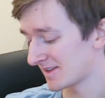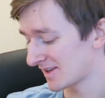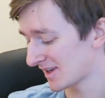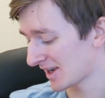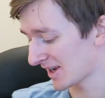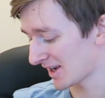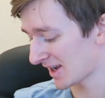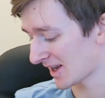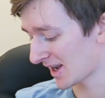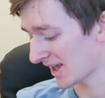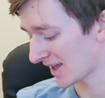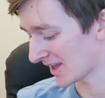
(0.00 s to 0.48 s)

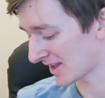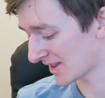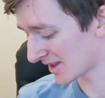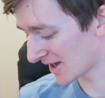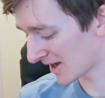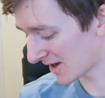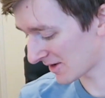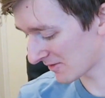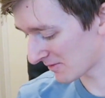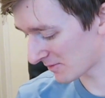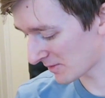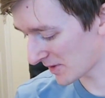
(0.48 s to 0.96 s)
design. I like
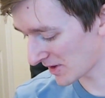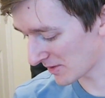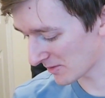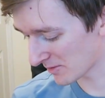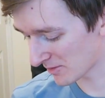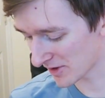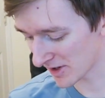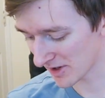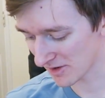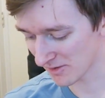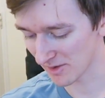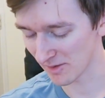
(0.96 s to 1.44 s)
that. I've been
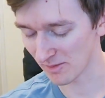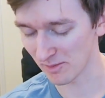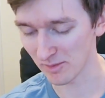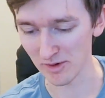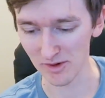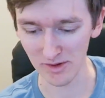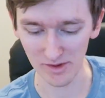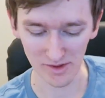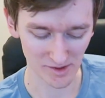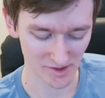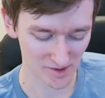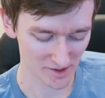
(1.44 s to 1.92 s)
impressed with
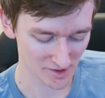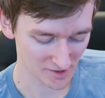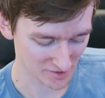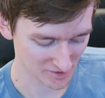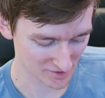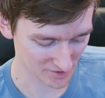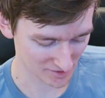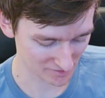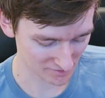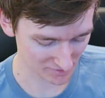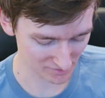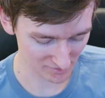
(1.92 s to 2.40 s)
both the
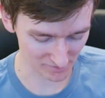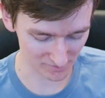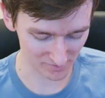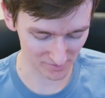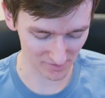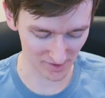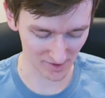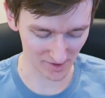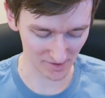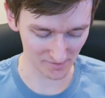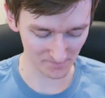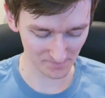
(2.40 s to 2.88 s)
t-shirts so
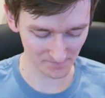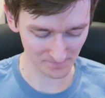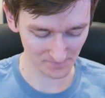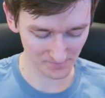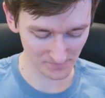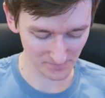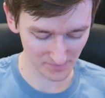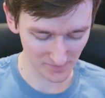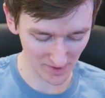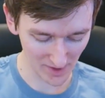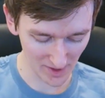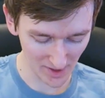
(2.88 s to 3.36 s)
far.
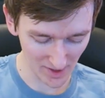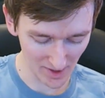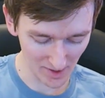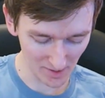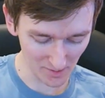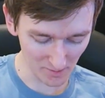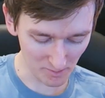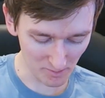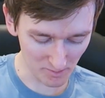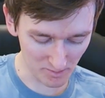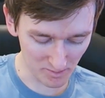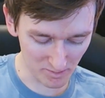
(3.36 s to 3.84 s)

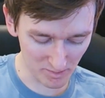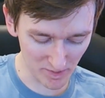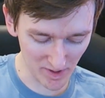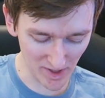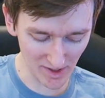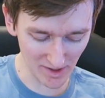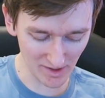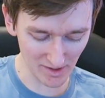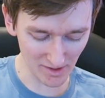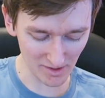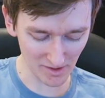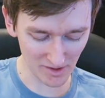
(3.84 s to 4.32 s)

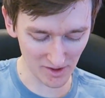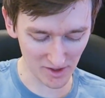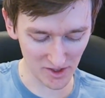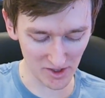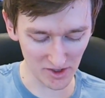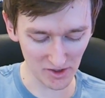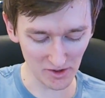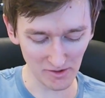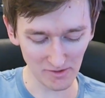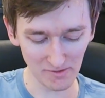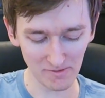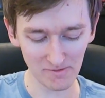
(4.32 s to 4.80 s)
Big
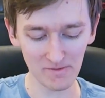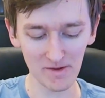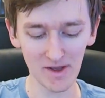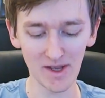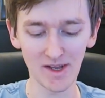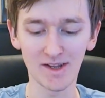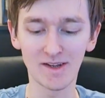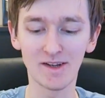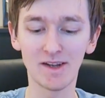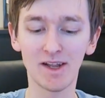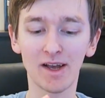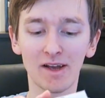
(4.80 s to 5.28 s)
Q
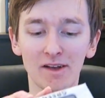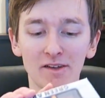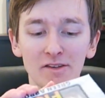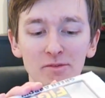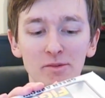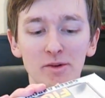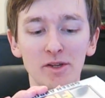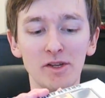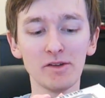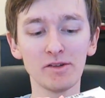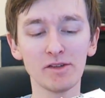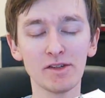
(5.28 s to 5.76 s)
fig
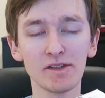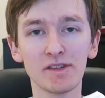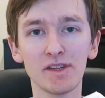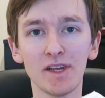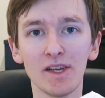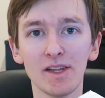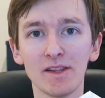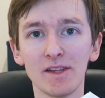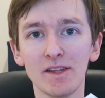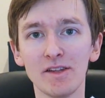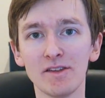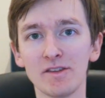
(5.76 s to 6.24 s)
next. We used to
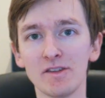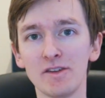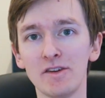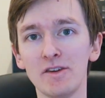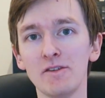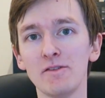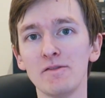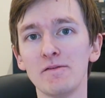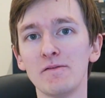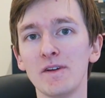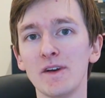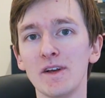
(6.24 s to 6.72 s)
seeing these
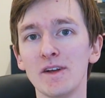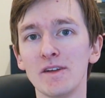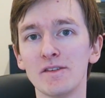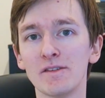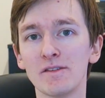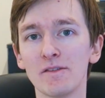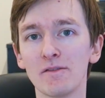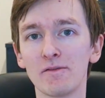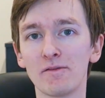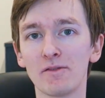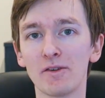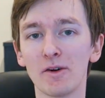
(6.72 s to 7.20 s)
Q
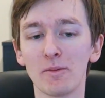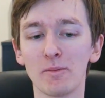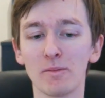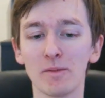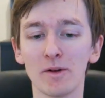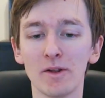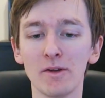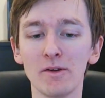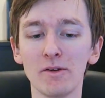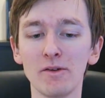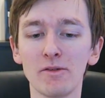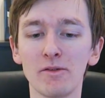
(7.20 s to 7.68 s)
figs
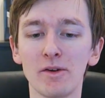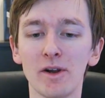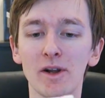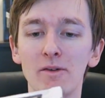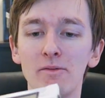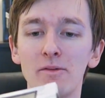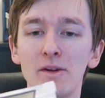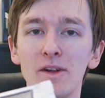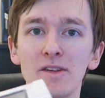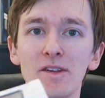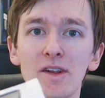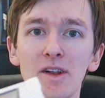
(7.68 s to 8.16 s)
from Loot
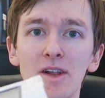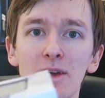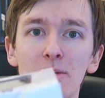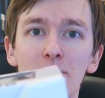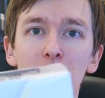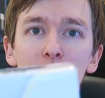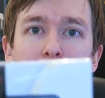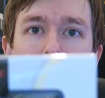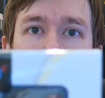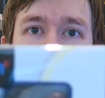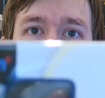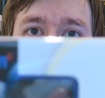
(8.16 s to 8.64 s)
Crate recently,
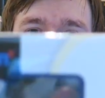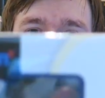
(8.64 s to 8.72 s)
but